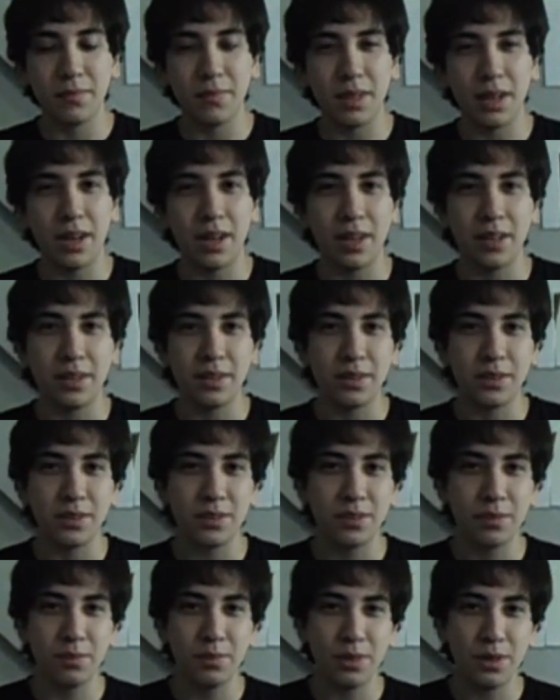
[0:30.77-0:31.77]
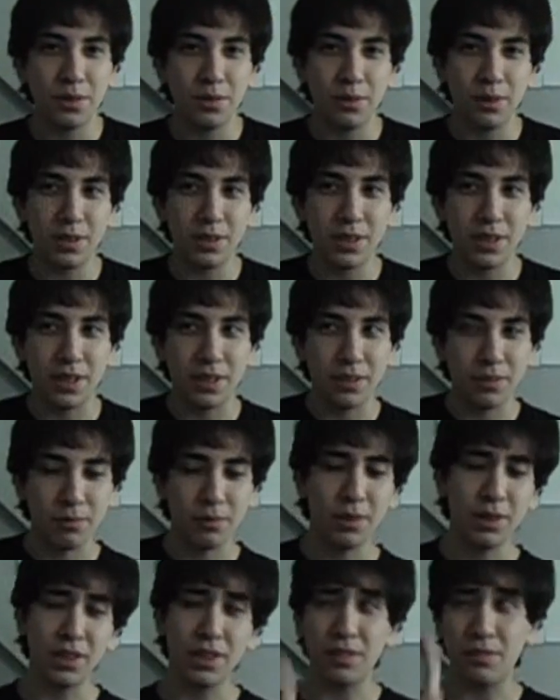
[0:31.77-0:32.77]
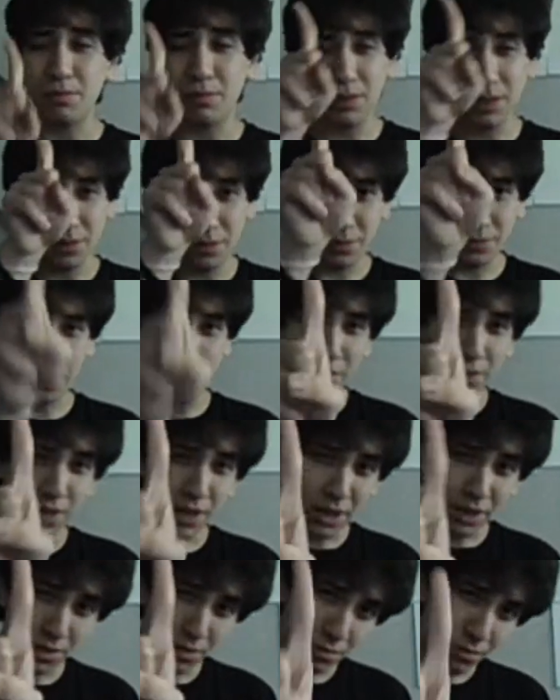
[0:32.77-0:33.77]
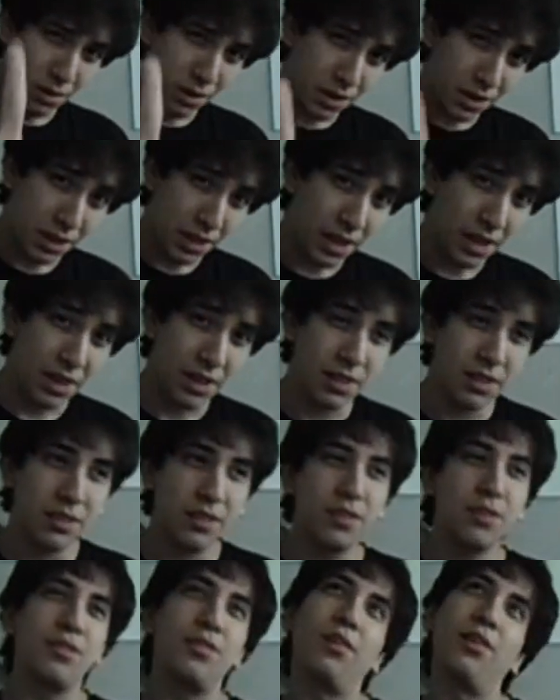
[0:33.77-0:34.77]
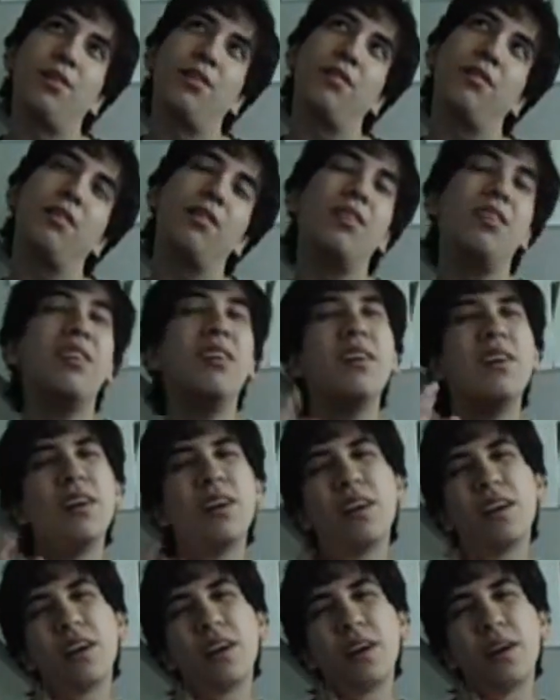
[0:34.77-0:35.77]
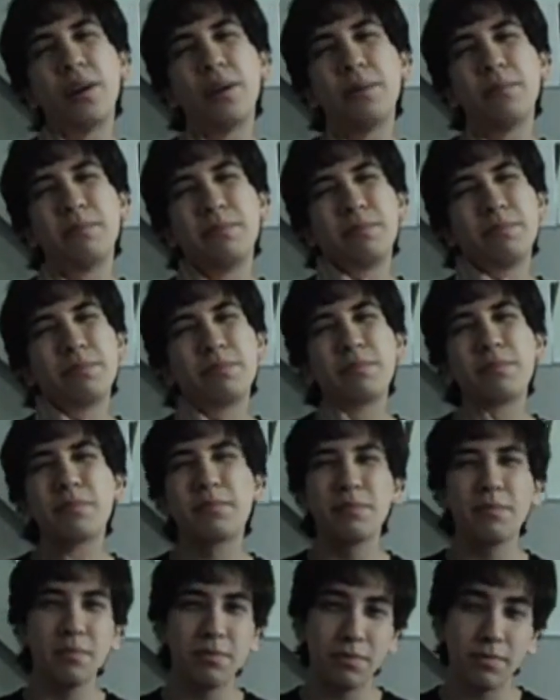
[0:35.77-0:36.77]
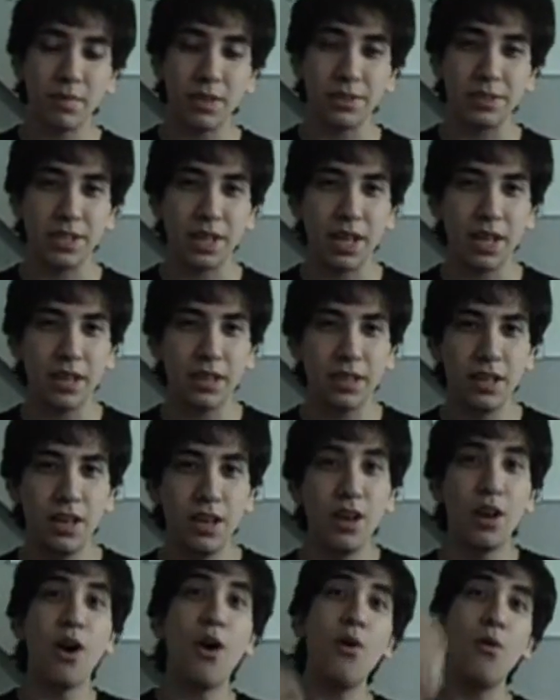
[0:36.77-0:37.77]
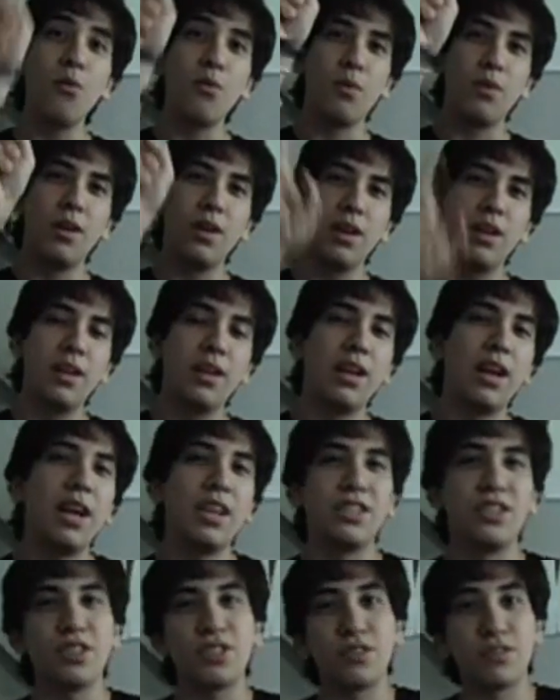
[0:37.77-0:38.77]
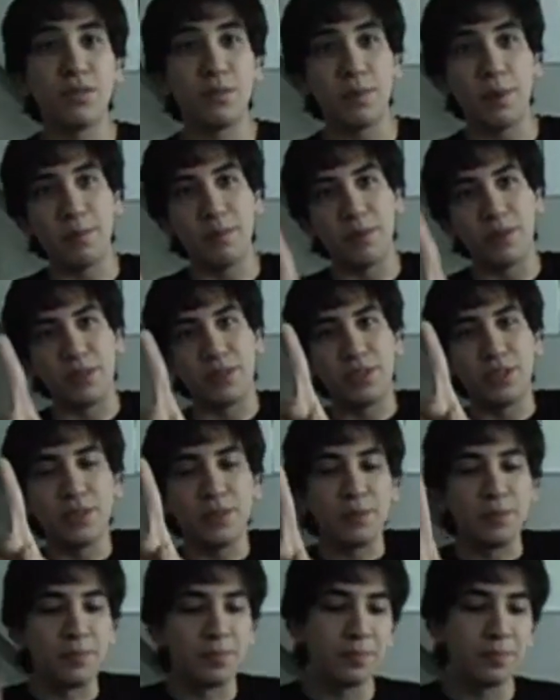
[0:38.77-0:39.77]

I think some of y'all want that. One of you guys wanted that. So, um, there's that. Oh, I just remembered too.